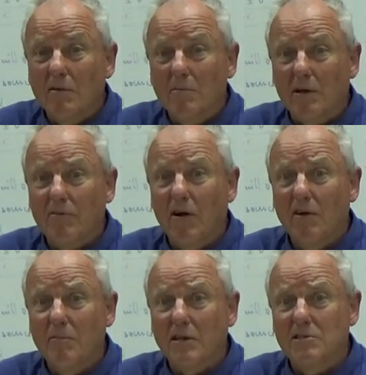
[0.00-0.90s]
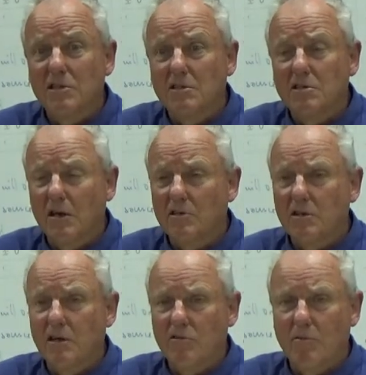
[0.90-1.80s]
Mach 5, Mach 6, so
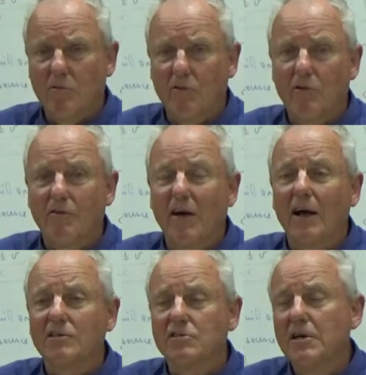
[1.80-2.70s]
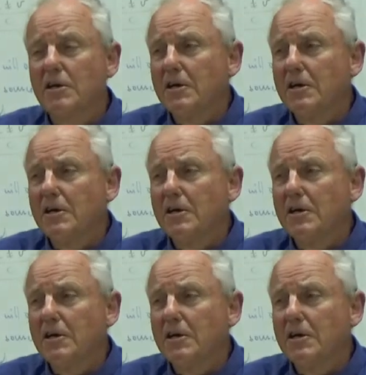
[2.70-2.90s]
they travel very fast,